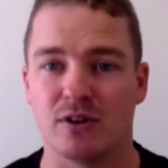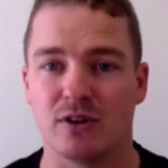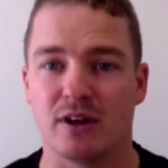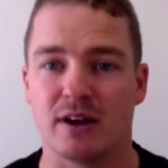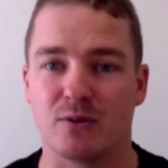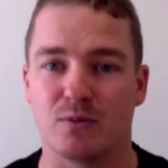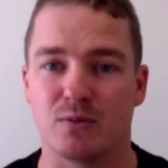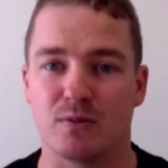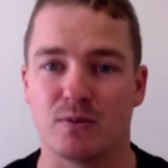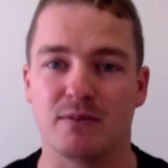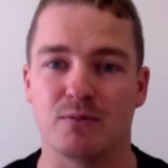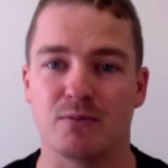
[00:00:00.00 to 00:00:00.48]

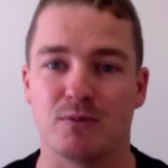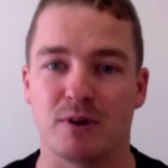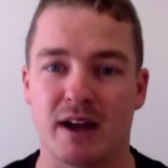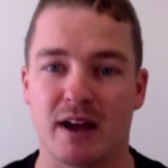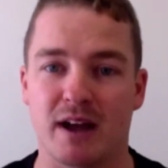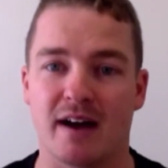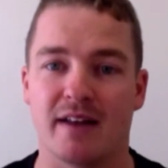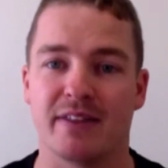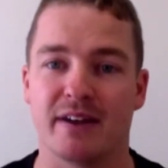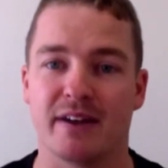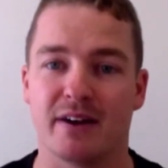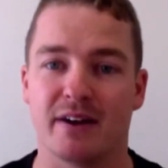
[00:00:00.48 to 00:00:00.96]
Like we
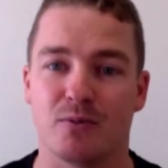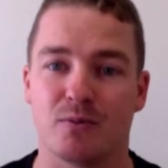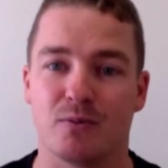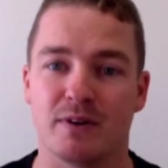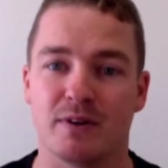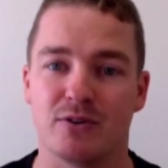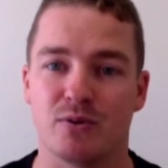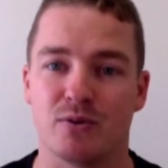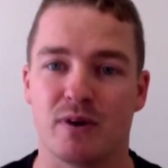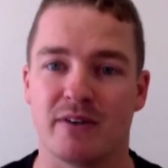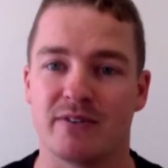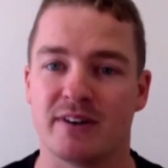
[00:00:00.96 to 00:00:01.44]
are there, we
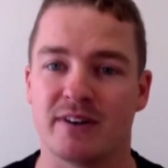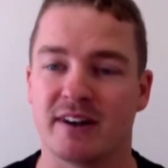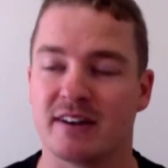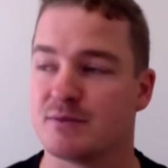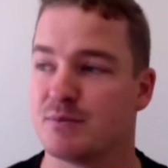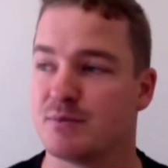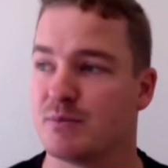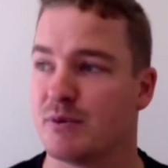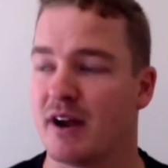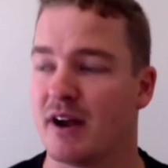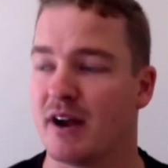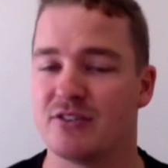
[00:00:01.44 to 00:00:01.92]
do have an
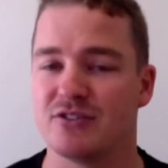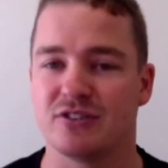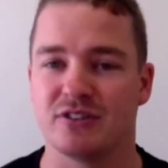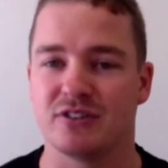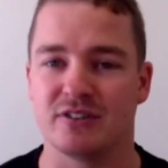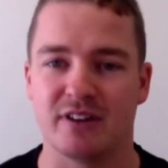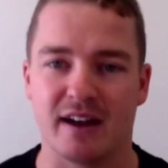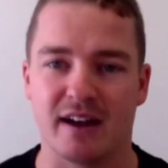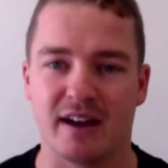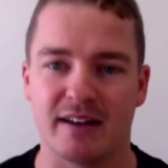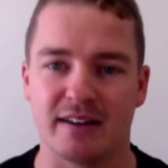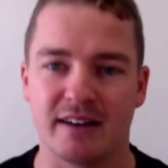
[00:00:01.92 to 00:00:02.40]
expiration
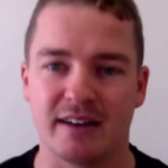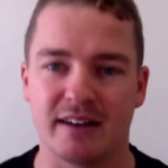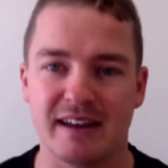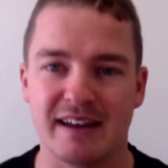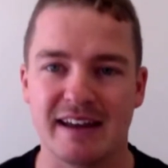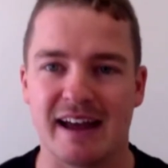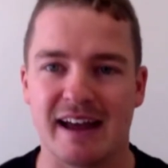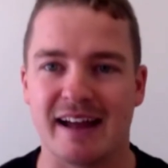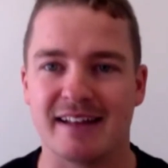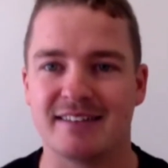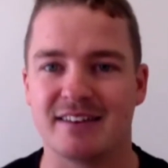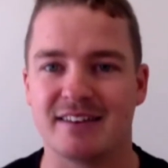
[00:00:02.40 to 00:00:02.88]
date,
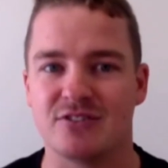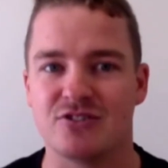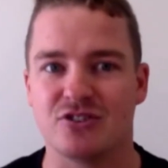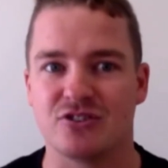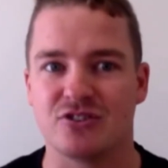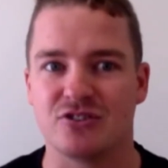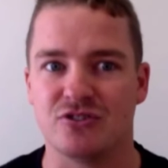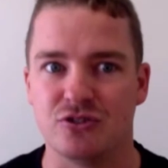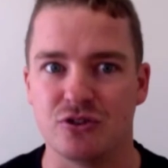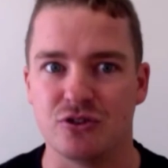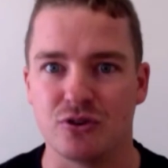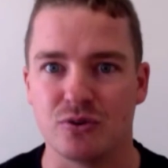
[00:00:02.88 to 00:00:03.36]
and to
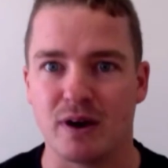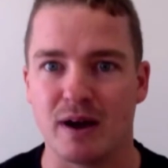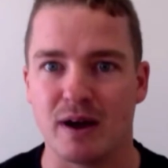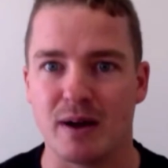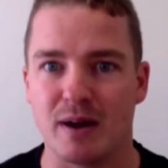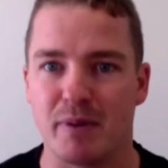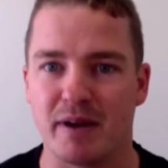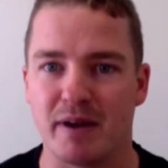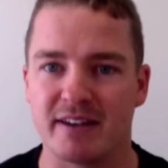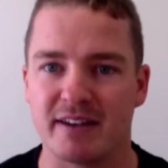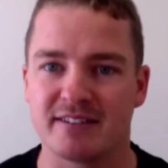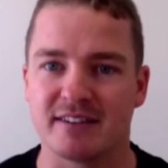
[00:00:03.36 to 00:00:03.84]
just do our
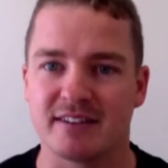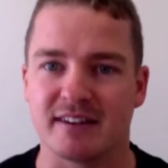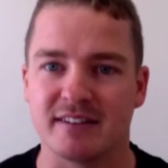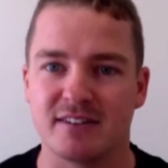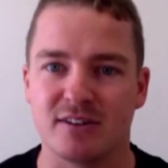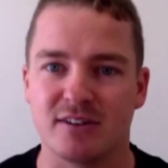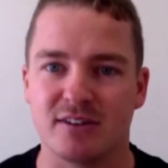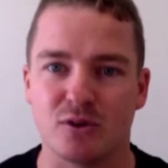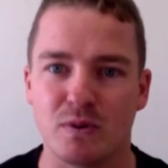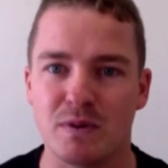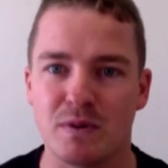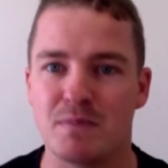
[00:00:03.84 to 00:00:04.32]
best
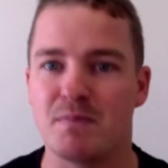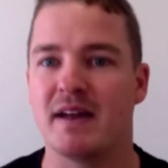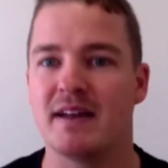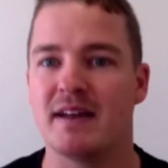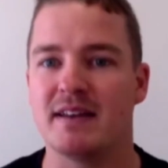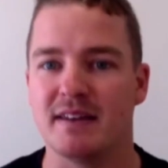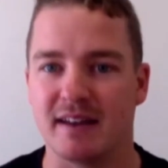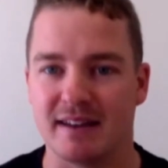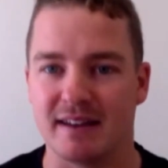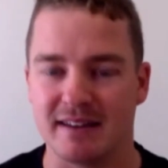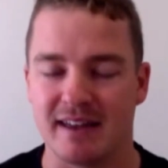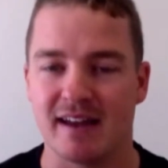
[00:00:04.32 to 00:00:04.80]
until we
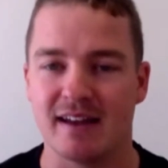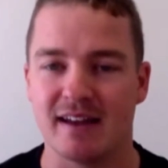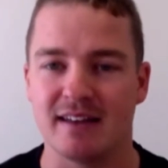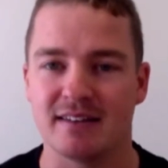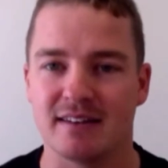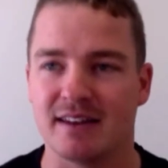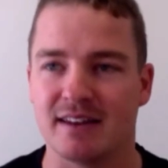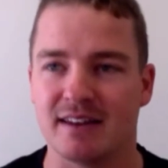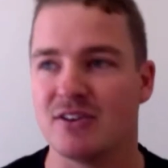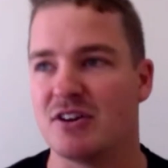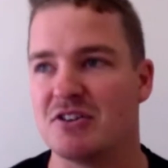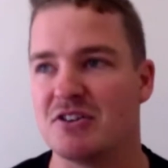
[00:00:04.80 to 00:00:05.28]
meet
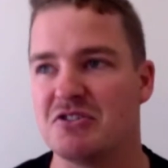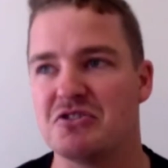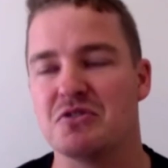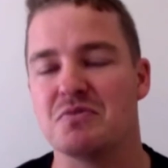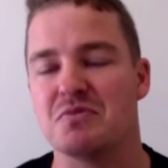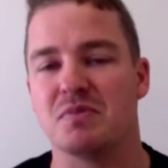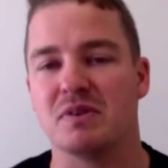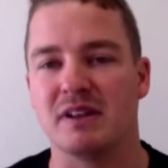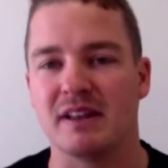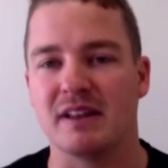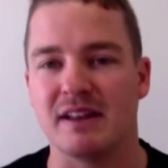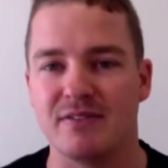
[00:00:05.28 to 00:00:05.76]
again. And I do
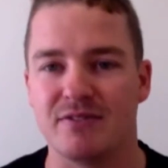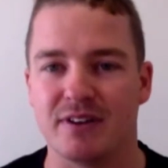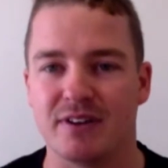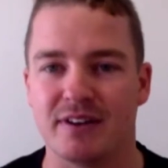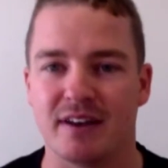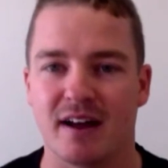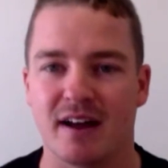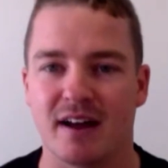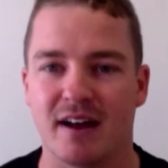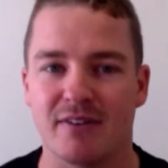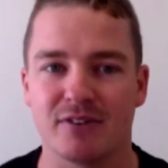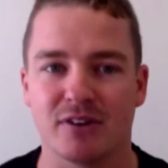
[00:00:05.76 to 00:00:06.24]
believe in
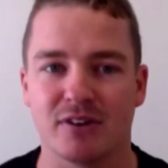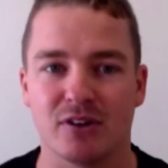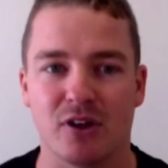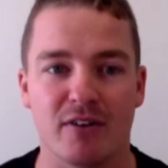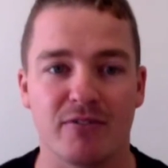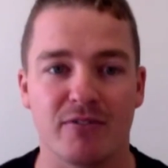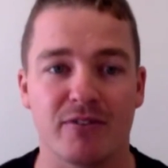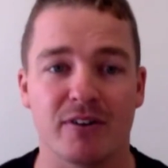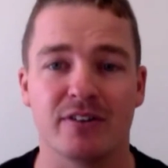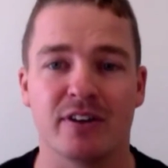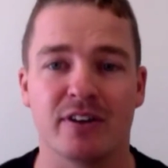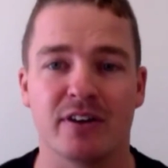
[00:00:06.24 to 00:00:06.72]
an
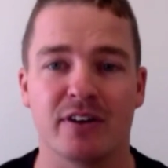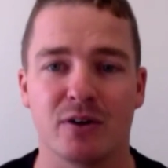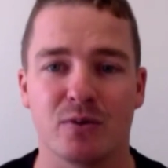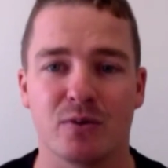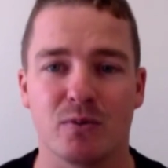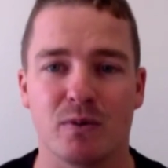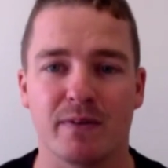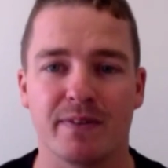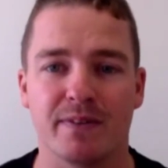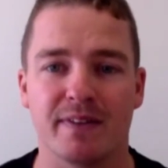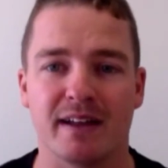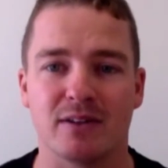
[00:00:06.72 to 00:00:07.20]
afterlife. I don't know
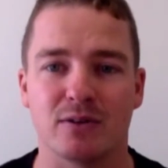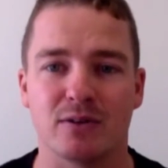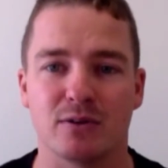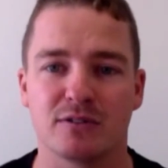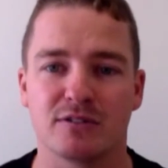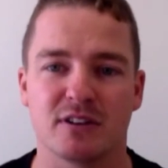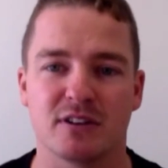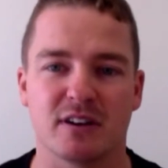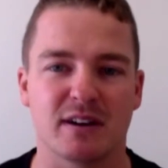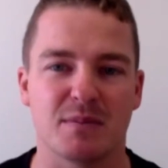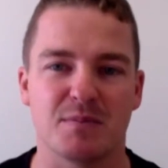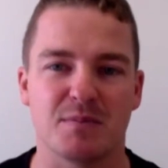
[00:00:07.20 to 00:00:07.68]
what that
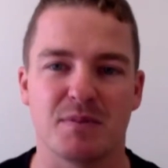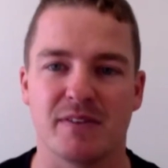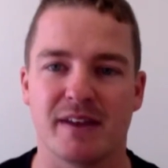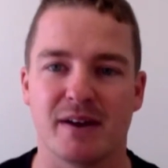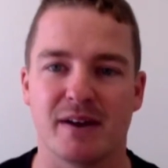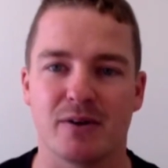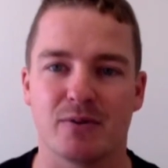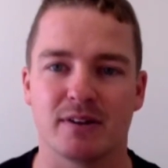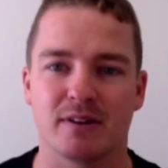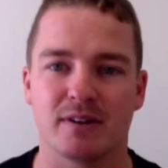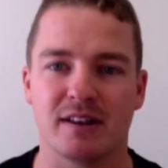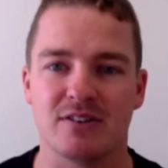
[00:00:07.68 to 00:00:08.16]
looks like. I'm not
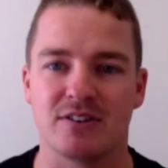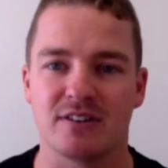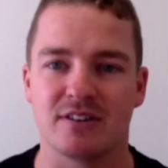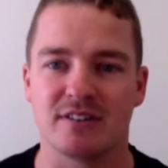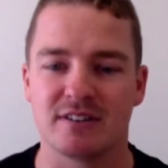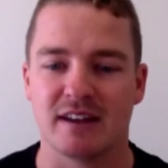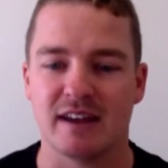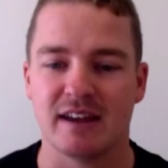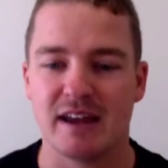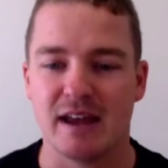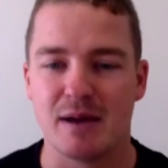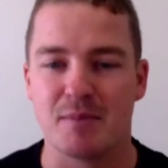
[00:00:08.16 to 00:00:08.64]
that religious,
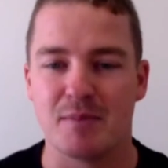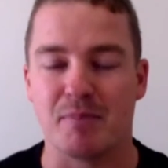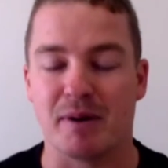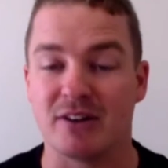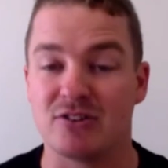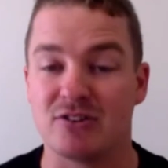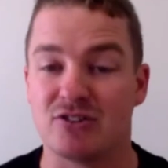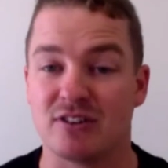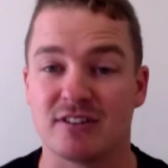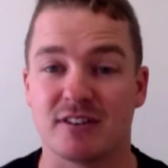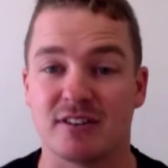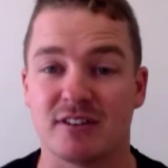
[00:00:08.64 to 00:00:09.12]

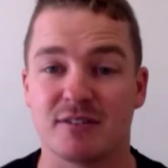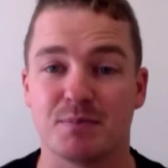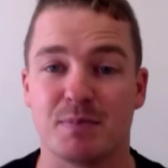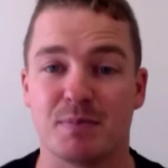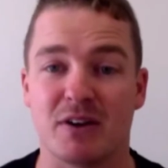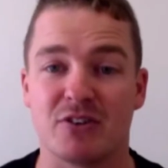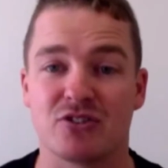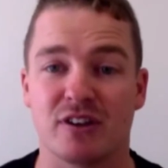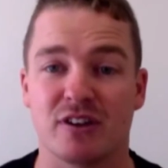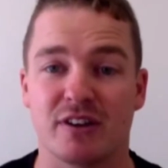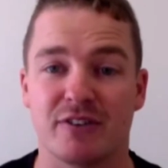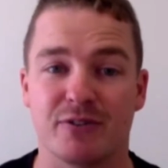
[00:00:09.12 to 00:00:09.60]
but just
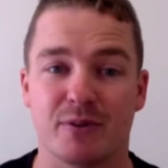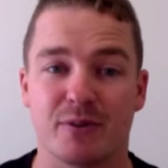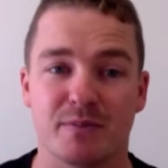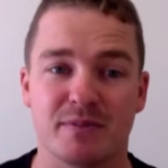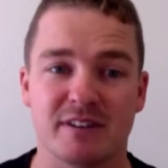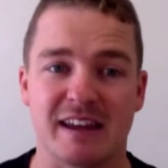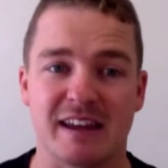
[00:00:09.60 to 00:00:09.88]
especially from